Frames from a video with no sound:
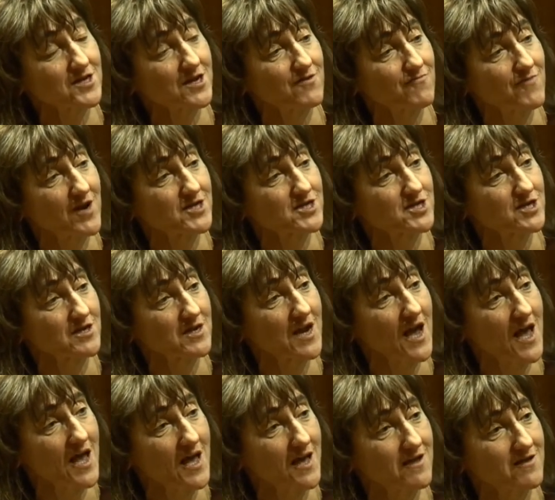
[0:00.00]

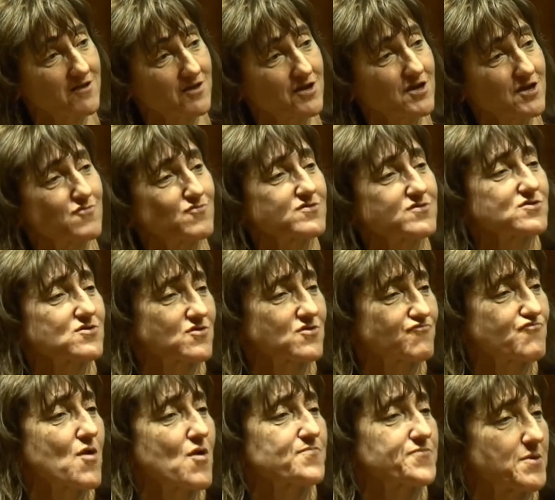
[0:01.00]
generation a, you know, we sort
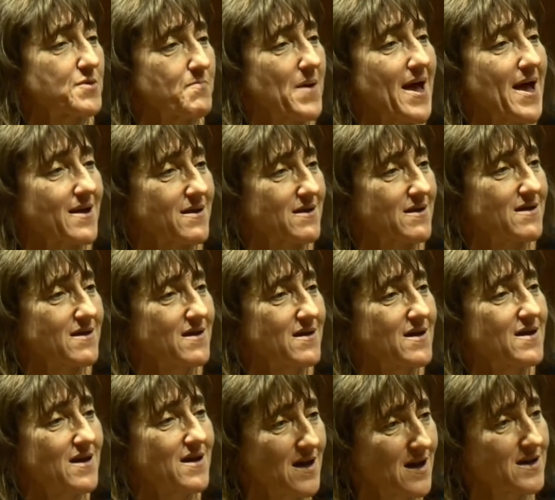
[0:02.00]
of robbed the bank
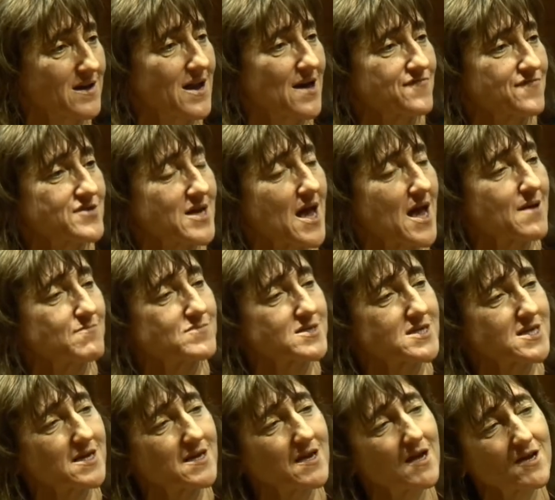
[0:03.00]
and left it
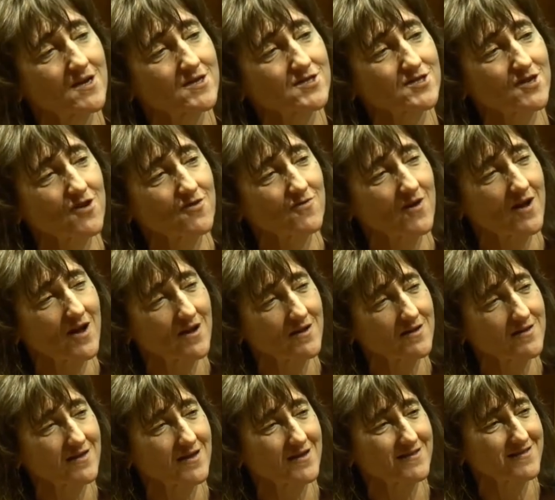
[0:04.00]
empty. So
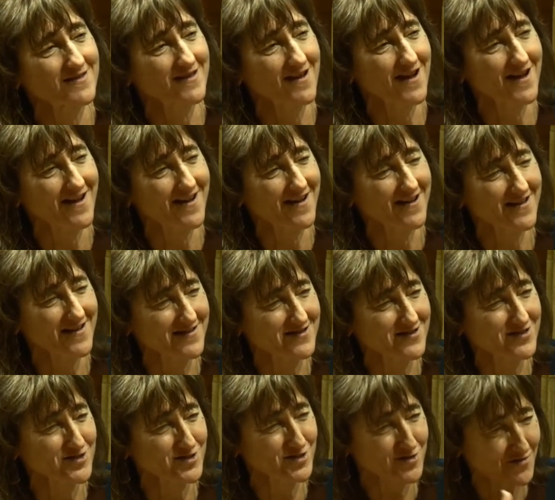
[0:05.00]
I think that I
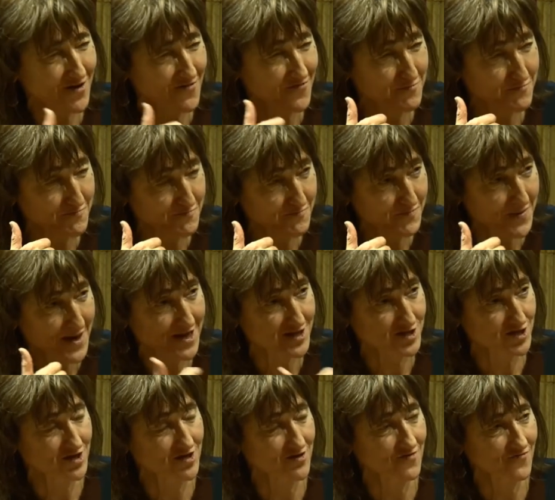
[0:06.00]
do have a
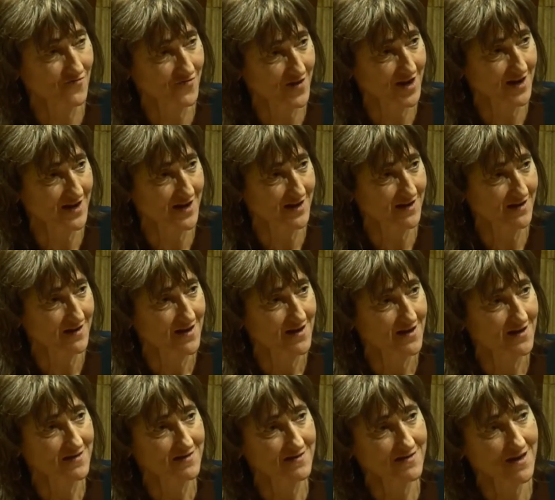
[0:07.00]
passionate feeling
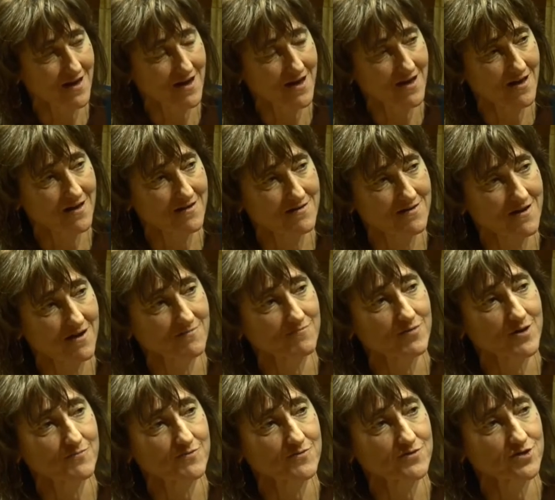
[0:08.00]
that young
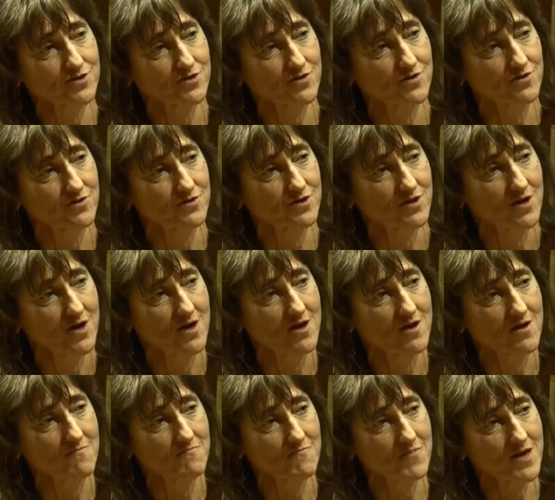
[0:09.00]
people should
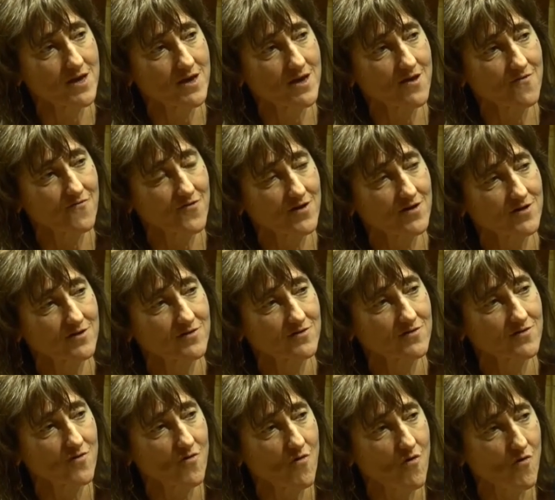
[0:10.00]
be given
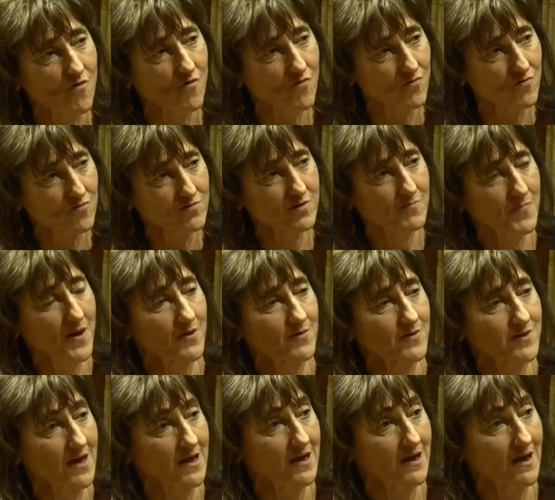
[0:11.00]
all the
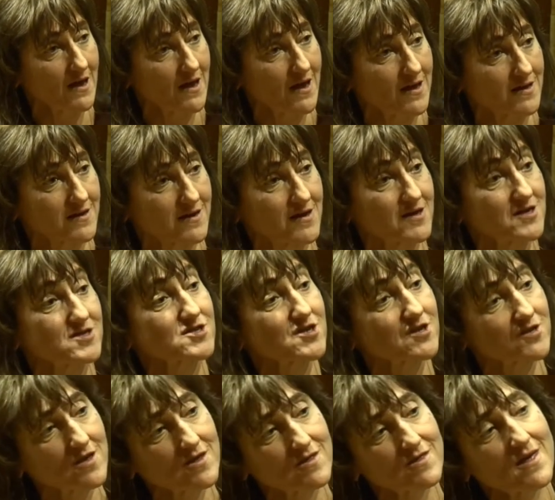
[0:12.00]
power they can
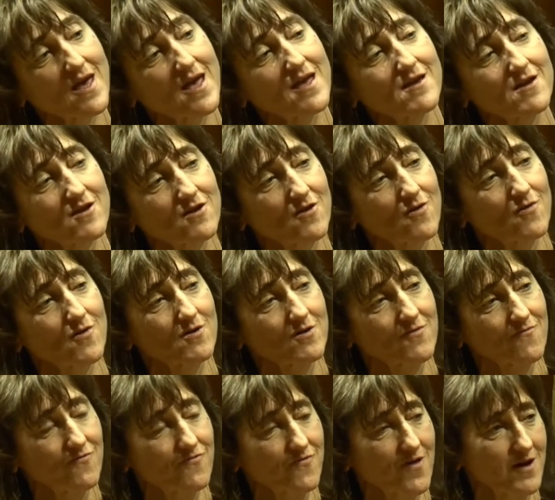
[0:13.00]
so that they can go
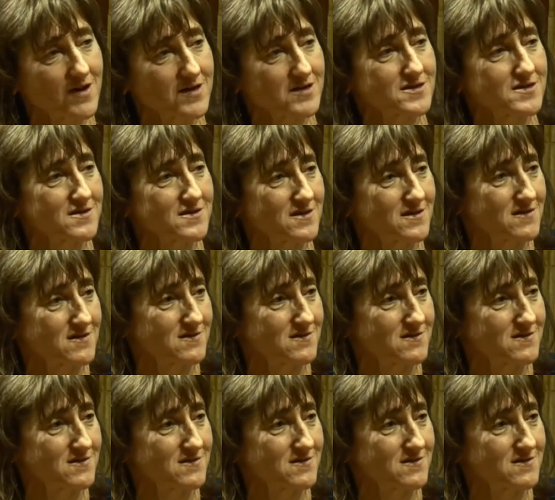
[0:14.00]
on and fight